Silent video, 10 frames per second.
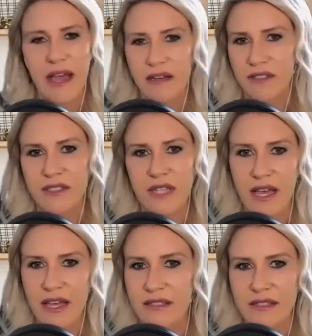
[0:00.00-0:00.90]

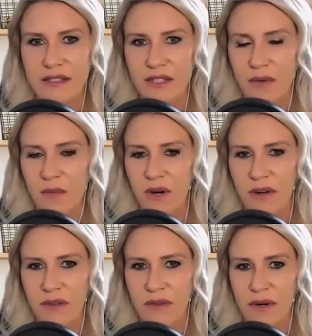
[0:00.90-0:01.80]
exercise to
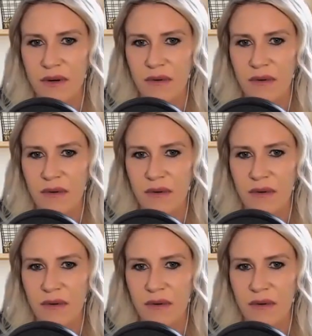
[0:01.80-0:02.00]
work through.